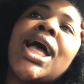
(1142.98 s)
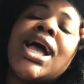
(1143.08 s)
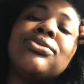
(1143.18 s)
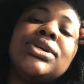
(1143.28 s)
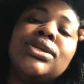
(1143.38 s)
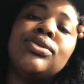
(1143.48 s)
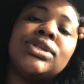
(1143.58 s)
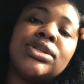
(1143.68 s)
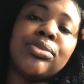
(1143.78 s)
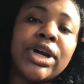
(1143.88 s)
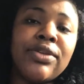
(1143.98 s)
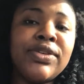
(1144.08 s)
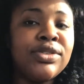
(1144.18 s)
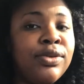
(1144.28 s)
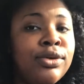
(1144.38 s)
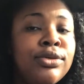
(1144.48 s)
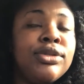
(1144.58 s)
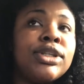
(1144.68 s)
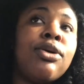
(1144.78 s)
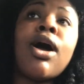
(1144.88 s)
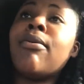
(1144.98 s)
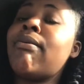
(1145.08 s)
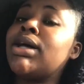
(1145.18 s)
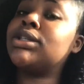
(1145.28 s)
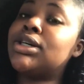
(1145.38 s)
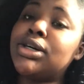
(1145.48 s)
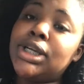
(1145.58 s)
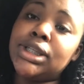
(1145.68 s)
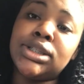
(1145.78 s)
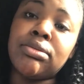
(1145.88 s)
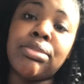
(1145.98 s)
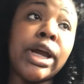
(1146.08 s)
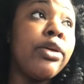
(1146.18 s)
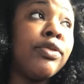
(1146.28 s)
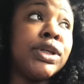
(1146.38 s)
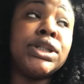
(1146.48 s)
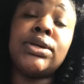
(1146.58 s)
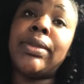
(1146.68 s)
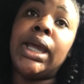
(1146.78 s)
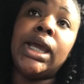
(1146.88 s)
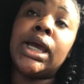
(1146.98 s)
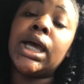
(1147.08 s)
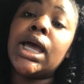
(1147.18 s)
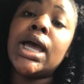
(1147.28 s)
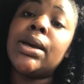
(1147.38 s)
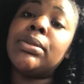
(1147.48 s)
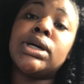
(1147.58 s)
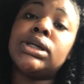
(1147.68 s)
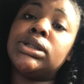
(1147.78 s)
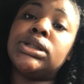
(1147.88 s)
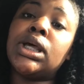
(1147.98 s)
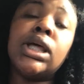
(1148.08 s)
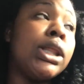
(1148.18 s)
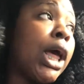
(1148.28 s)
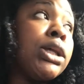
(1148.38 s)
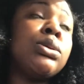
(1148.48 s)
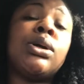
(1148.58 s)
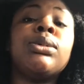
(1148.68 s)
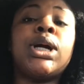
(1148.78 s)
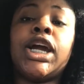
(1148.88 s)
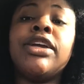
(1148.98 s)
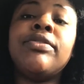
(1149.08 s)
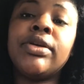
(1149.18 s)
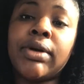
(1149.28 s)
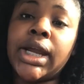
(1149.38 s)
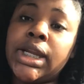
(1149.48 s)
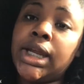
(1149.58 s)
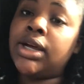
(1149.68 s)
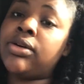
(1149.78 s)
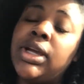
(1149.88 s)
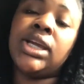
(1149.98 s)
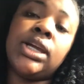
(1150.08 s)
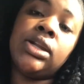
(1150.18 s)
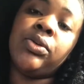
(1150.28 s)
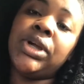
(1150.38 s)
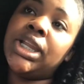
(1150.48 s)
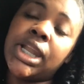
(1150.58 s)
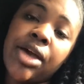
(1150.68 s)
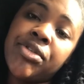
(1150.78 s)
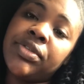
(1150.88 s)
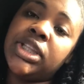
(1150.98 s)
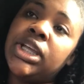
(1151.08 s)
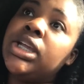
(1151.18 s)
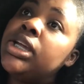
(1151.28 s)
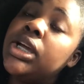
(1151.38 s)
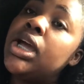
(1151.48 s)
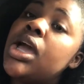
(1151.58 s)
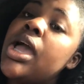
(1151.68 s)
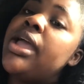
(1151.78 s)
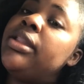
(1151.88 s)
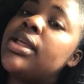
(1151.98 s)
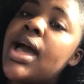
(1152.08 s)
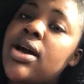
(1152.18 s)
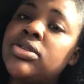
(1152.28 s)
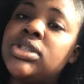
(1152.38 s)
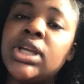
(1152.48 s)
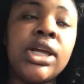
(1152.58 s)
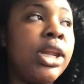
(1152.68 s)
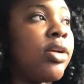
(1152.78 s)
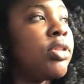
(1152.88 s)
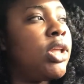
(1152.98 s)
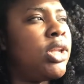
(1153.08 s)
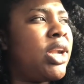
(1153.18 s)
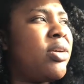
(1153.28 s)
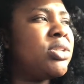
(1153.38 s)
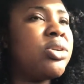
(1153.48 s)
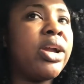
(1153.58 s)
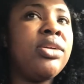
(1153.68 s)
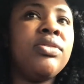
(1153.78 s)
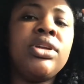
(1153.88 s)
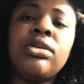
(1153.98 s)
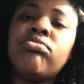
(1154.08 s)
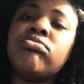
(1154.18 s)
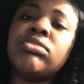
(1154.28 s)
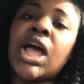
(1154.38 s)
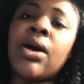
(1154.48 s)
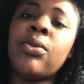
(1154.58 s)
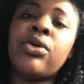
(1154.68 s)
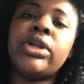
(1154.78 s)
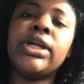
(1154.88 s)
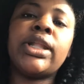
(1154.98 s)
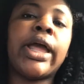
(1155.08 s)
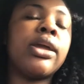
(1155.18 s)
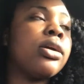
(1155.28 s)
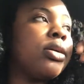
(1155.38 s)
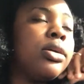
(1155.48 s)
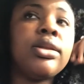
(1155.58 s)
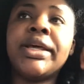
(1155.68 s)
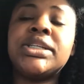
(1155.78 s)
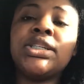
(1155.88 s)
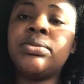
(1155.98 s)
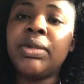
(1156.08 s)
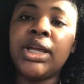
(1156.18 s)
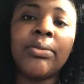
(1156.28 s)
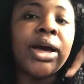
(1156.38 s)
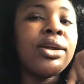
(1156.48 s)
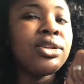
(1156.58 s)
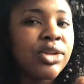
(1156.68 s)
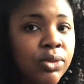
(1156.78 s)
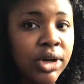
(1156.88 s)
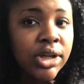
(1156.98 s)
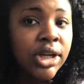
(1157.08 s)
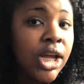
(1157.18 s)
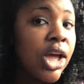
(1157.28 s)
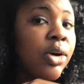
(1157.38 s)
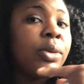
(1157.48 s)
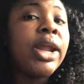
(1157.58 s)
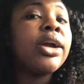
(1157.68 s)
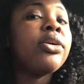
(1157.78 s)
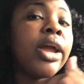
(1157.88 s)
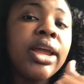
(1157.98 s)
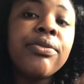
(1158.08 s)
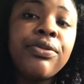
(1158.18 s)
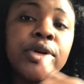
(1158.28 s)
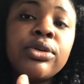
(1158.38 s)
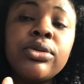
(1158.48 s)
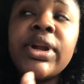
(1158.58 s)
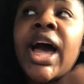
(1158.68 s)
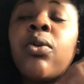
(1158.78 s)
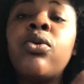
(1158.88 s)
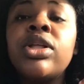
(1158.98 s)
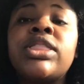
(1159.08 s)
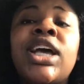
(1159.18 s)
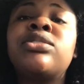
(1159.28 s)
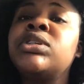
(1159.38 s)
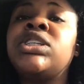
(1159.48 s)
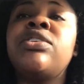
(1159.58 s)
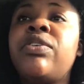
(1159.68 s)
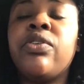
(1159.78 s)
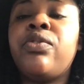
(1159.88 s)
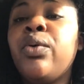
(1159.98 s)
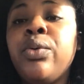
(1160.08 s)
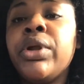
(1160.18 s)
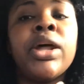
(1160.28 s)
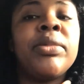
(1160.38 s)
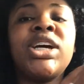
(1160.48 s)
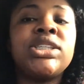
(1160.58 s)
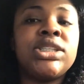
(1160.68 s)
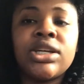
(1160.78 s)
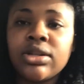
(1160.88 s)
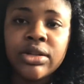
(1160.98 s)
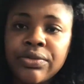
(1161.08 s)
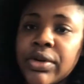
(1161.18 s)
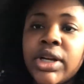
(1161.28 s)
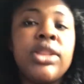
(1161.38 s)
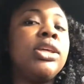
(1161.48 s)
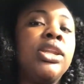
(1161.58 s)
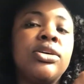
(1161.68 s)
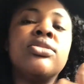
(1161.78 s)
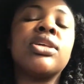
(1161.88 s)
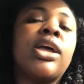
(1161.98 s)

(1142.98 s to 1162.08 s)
I really want some breakfast food, so I'm about to go get some breakfast to make because that is what I'm craving right now. And we didn't have everything in the house, and everything that I was craving, I wanted. Like, that's just me. Am I the only one? When I crave food, I want that specific food, and I'm not settling for nothing else.